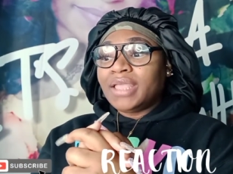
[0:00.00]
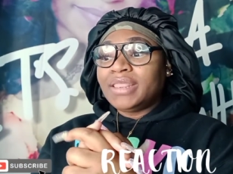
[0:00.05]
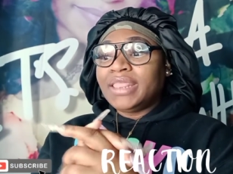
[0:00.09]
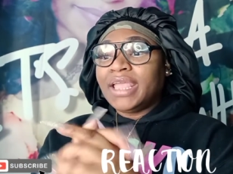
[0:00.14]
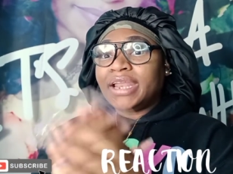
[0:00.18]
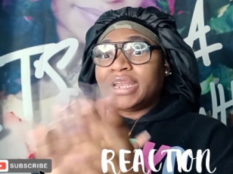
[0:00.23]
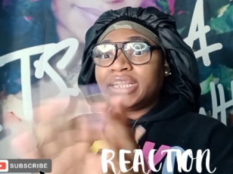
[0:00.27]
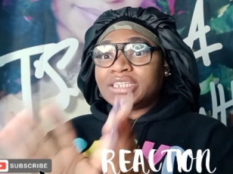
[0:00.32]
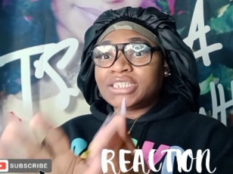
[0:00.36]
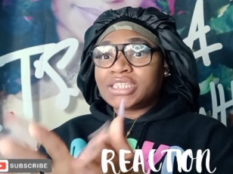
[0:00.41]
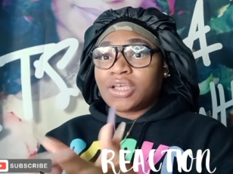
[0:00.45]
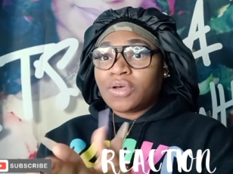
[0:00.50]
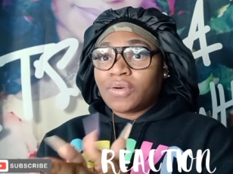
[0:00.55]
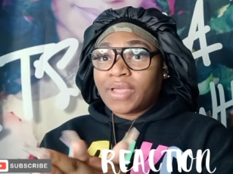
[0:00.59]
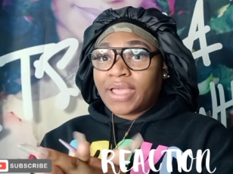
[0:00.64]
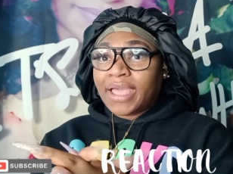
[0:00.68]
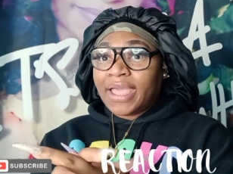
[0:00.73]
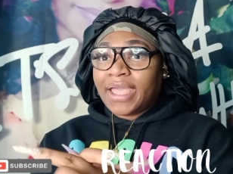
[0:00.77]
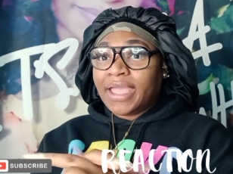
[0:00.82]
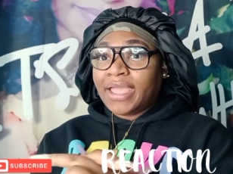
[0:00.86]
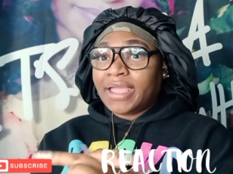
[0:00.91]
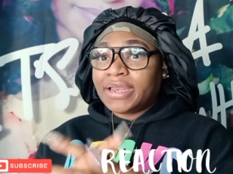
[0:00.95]
that it's
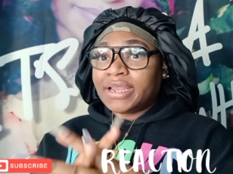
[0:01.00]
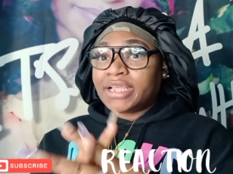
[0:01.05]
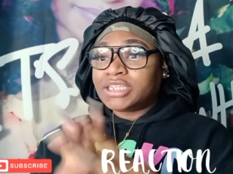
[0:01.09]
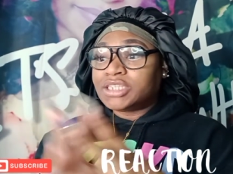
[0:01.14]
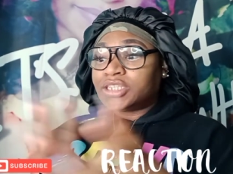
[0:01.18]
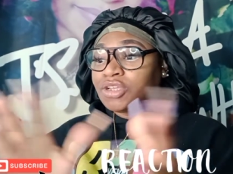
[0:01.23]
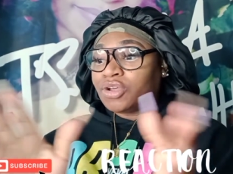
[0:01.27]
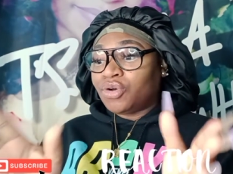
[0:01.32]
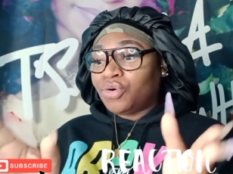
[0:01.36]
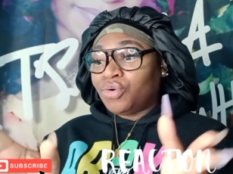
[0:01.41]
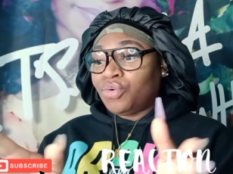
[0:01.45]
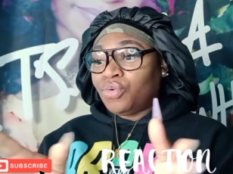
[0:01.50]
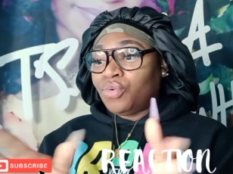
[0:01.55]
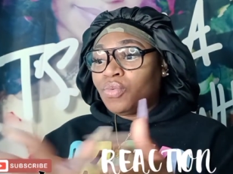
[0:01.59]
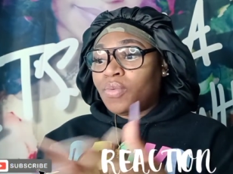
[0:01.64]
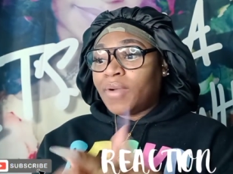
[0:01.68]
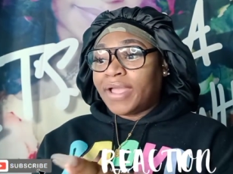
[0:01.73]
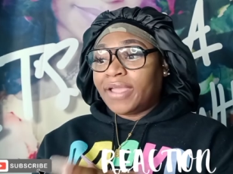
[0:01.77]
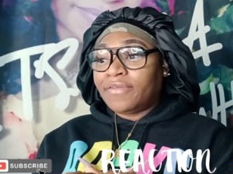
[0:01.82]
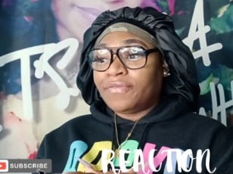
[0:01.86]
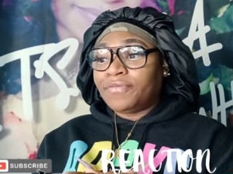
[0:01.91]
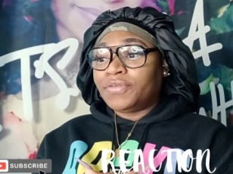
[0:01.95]
okay and that's a cool
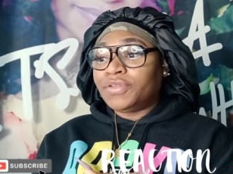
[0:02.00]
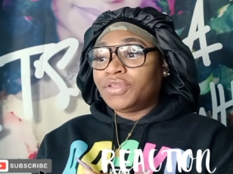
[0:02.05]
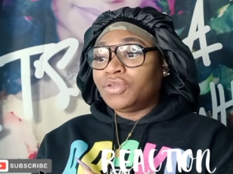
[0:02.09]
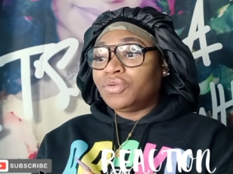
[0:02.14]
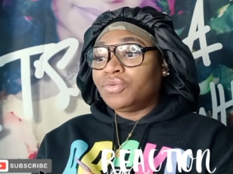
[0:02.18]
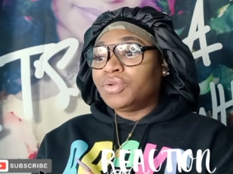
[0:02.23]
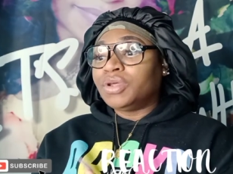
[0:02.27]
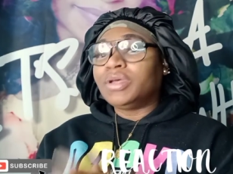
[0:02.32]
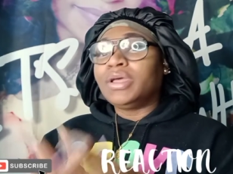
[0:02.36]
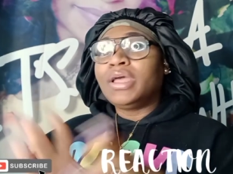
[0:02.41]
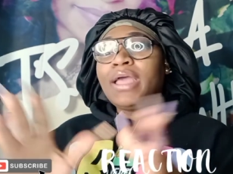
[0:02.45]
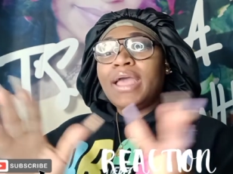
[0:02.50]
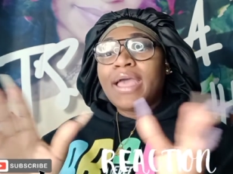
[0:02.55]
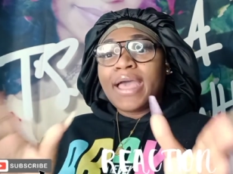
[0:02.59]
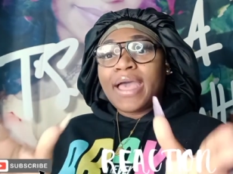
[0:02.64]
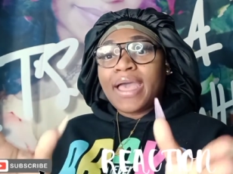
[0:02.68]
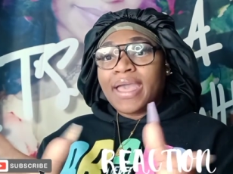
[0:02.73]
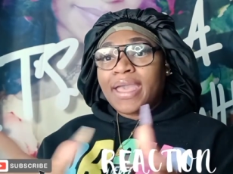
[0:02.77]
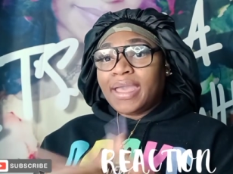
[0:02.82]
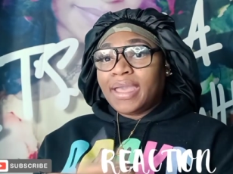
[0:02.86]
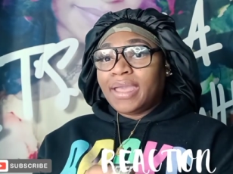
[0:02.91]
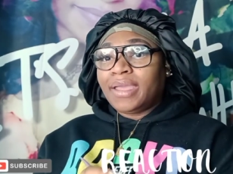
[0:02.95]
way for you to
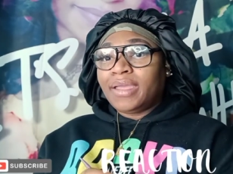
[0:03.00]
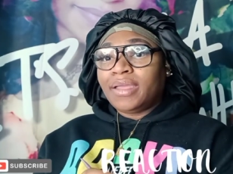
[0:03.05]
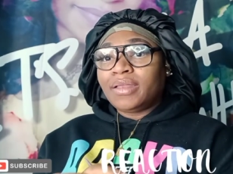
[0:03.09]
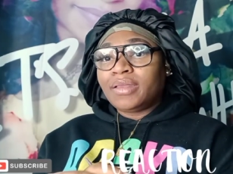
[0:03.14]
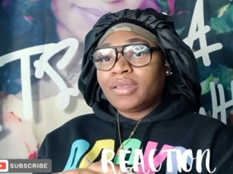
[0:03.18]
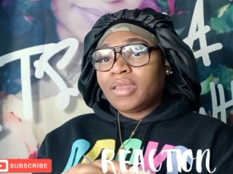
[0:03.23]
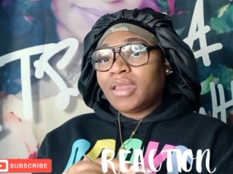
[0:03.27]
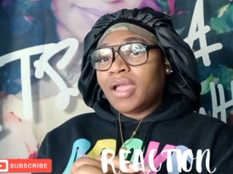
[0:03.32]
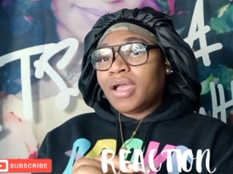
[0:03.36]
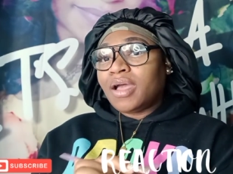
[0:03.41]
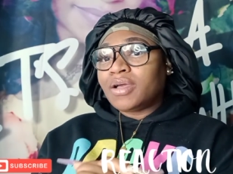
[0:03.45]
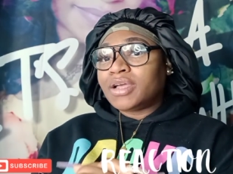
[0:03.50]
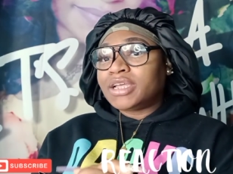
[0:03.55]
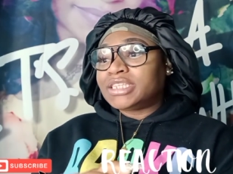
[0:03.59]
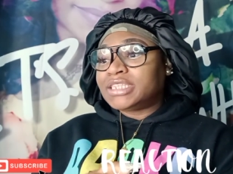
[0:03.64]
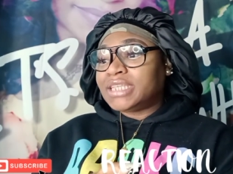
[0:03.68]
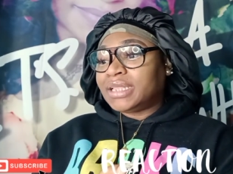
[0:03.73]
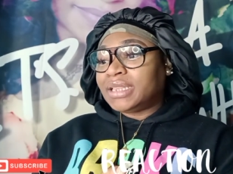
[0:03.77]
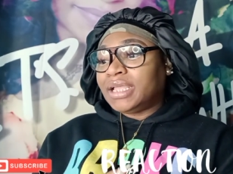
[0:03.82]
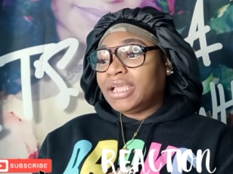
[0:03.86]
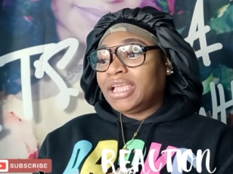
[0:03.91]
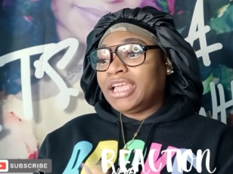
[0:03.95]
hey no because
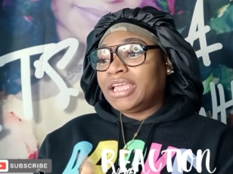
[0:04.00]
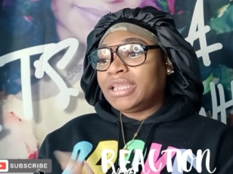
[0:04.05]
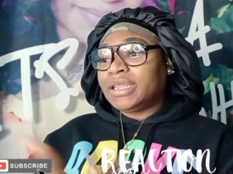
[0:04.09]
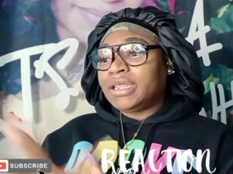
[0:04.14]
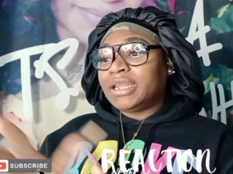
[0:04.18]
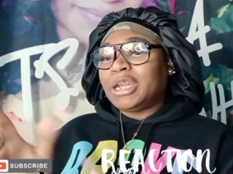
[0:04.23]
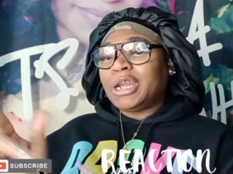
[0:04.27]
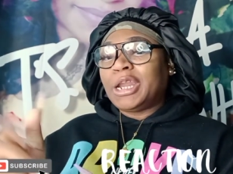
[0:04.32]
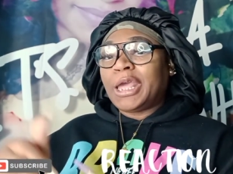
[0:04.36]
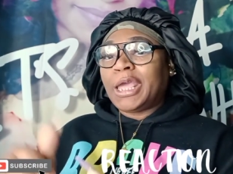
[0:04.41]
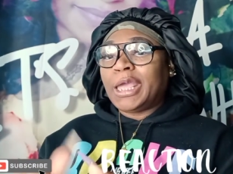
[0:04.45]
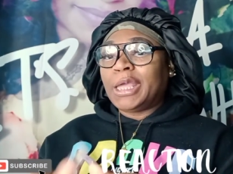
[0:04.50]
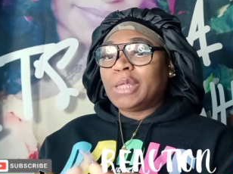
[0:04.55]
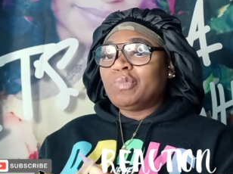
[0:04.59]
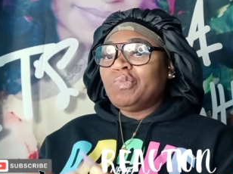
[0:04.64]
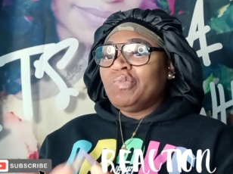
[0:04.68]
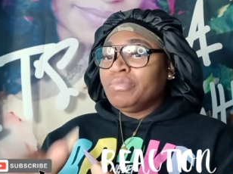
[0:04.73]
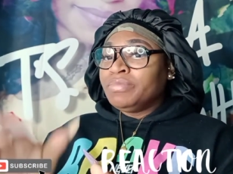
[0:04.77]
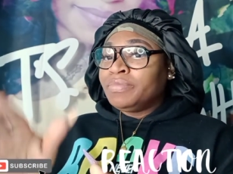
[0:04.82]
at the end of the day